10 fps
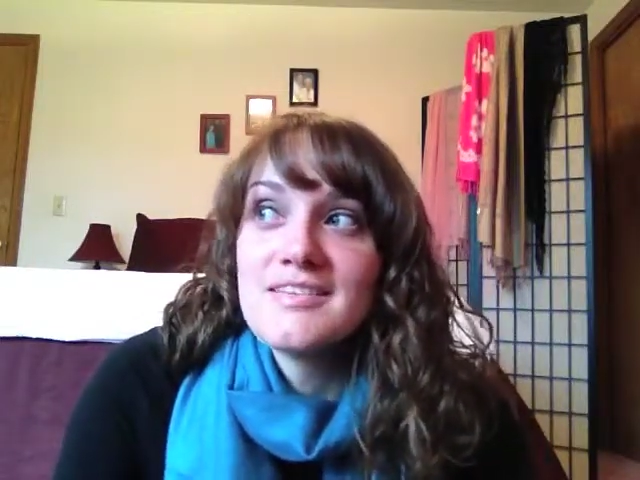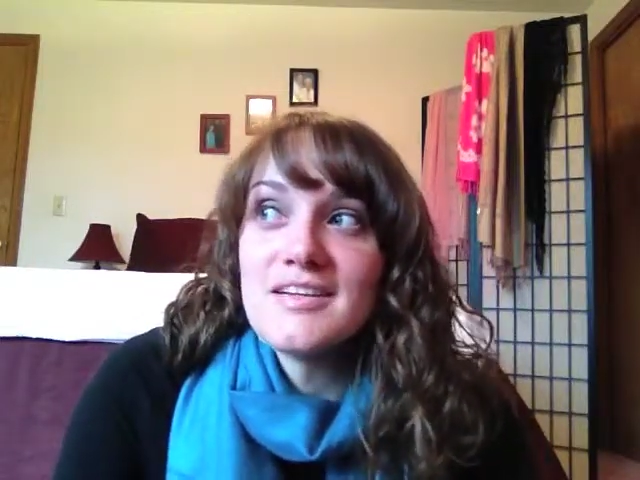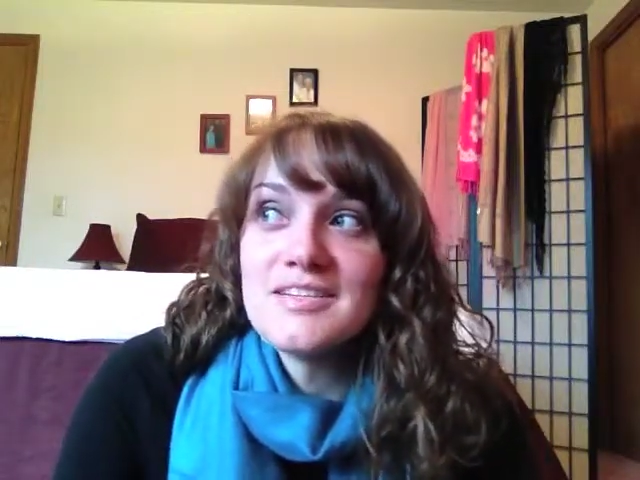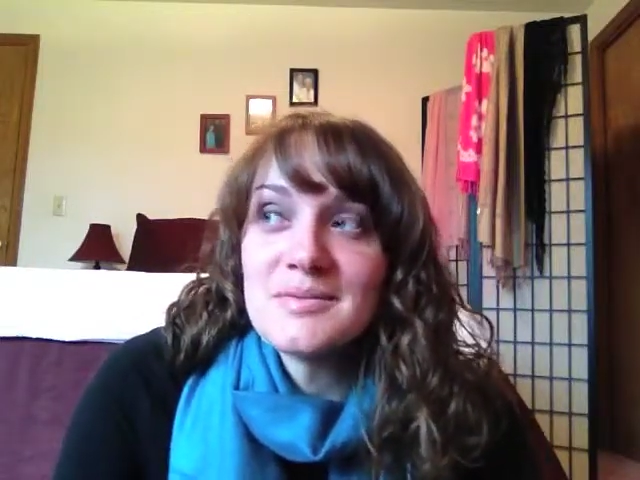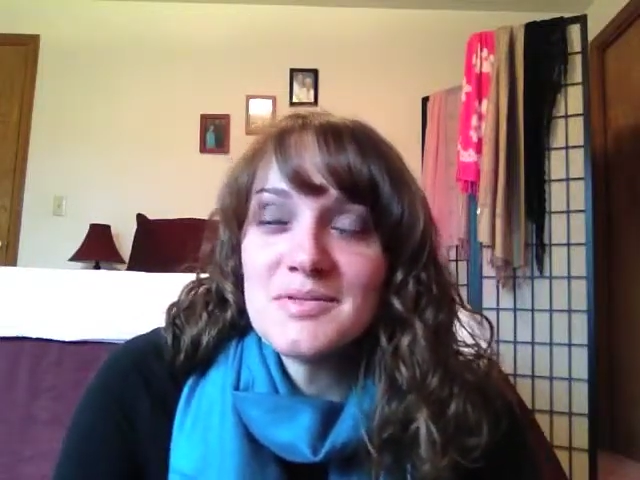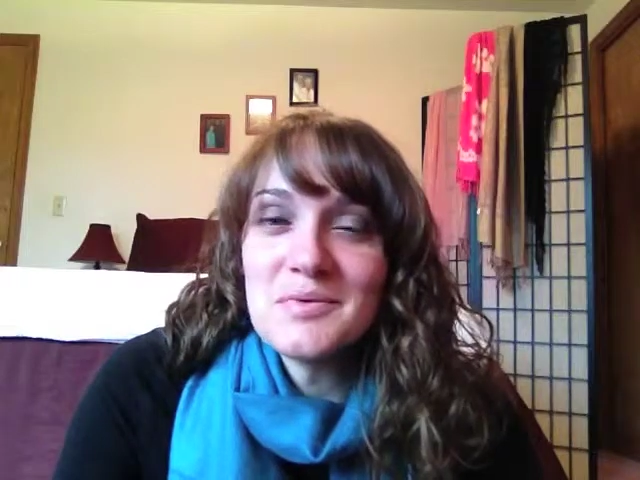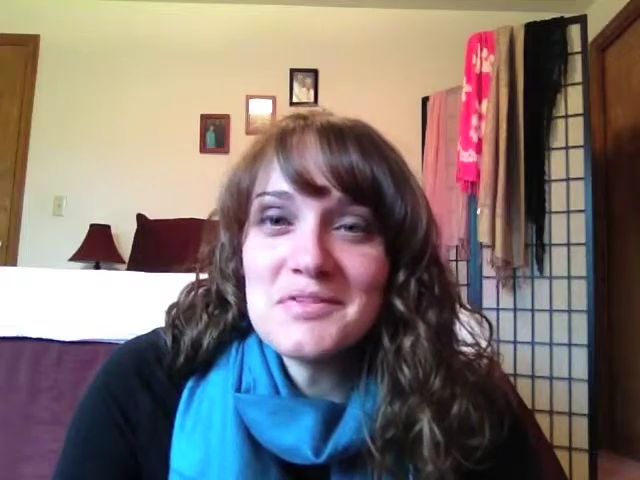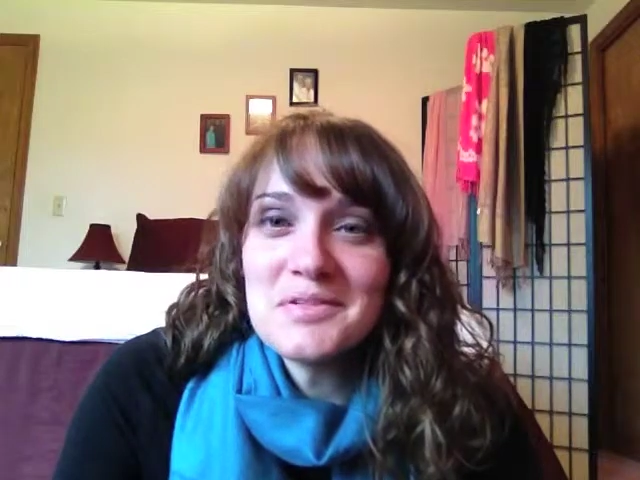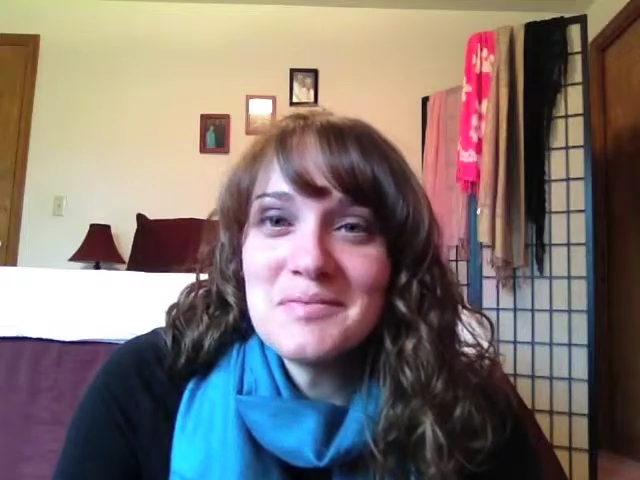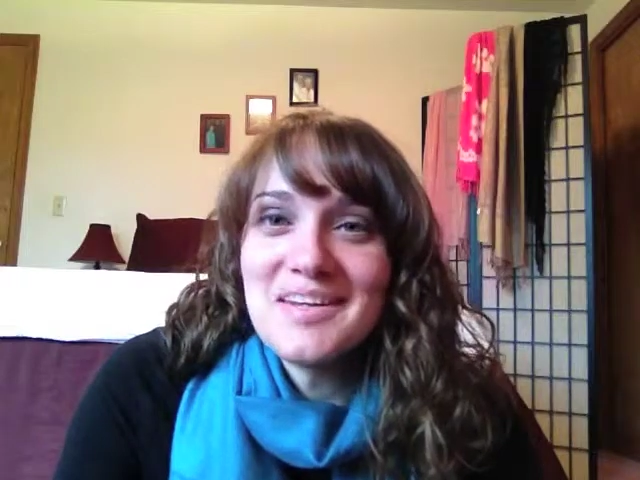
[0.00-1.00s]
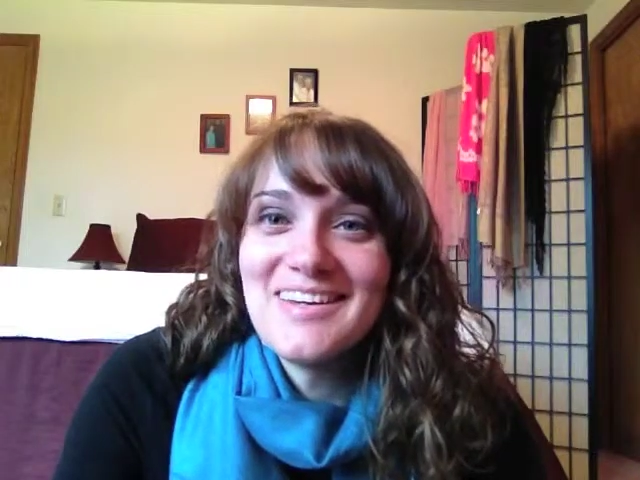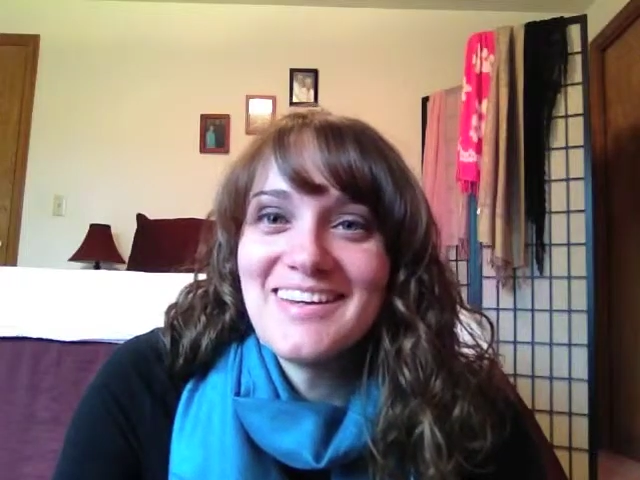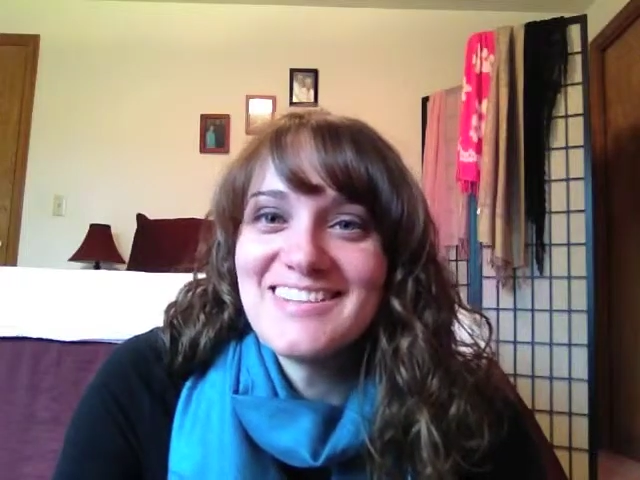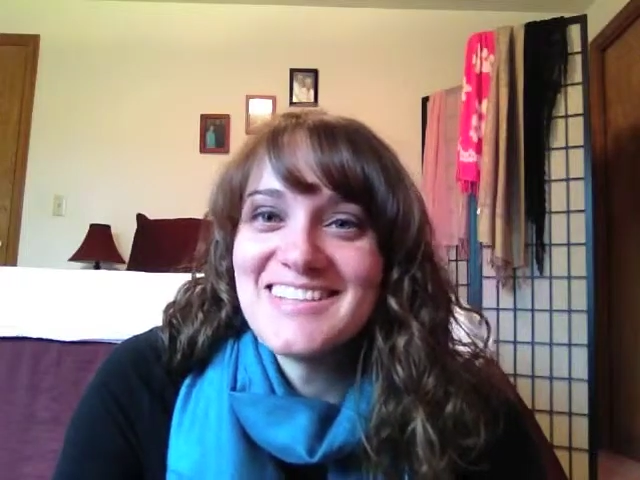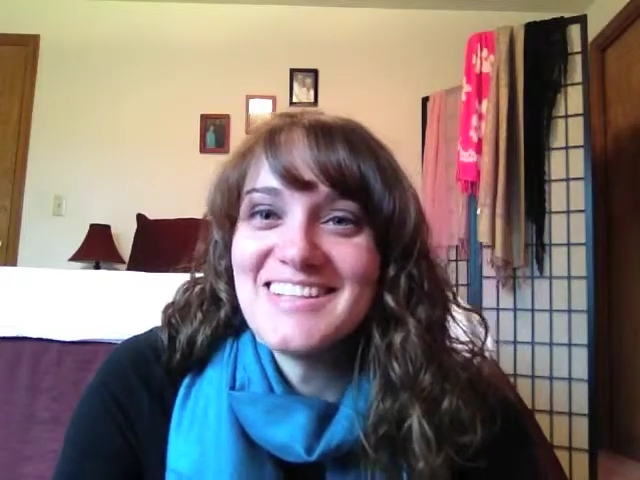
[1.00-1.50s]
Sorry, someone's watching me
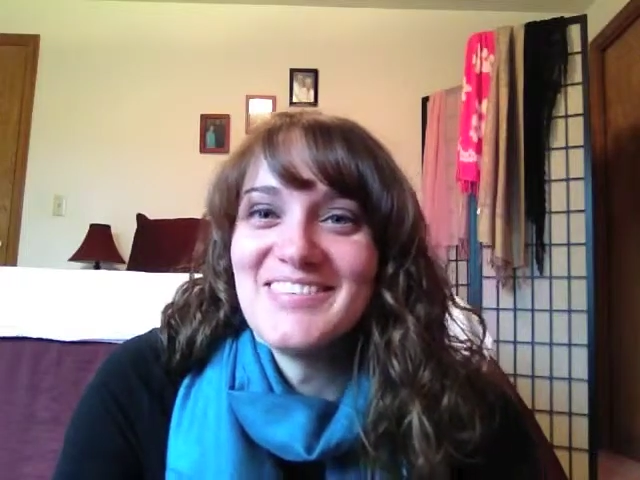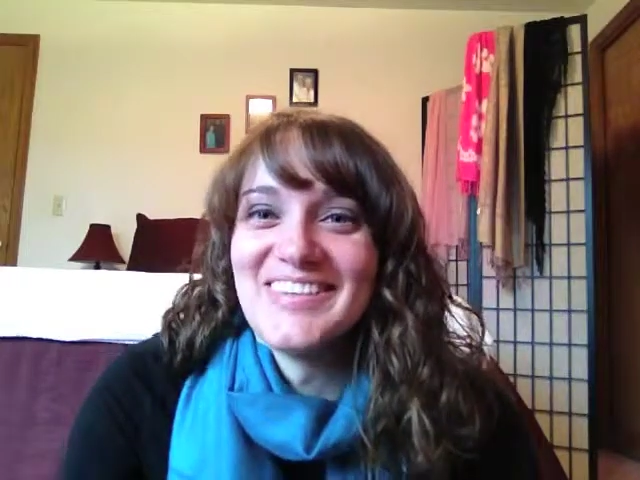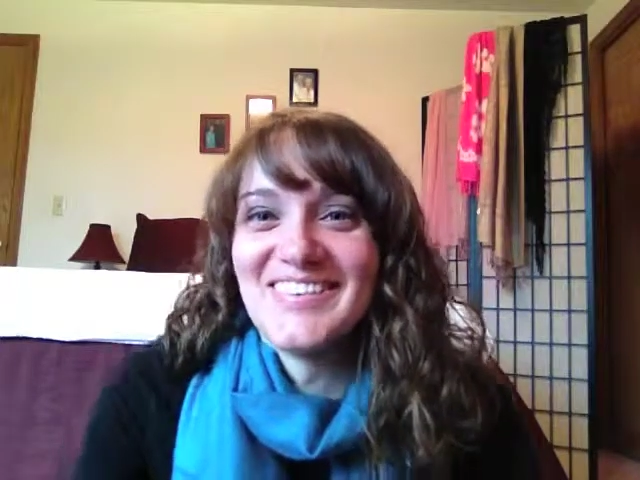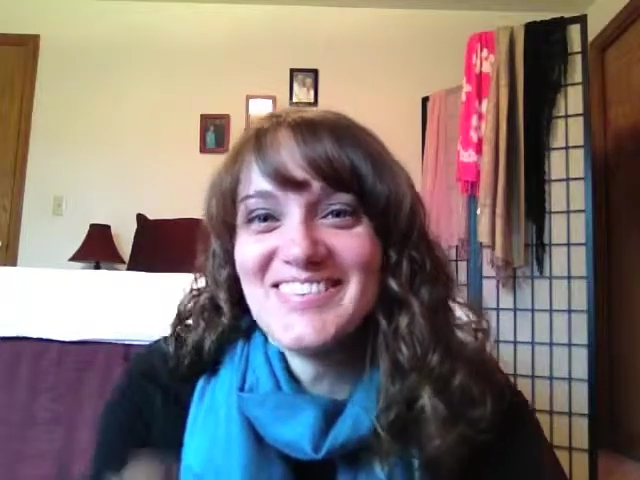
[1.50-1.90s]
outside the window,